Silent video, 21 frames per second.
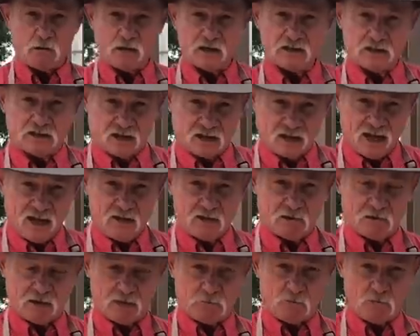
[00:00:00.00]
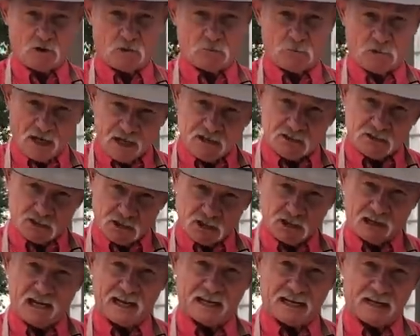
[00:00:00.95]
this together in one piece,
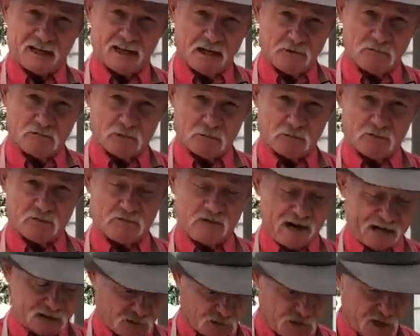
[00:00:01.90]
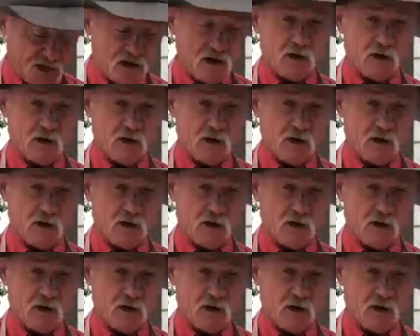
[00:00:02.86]
just like it come from the factory,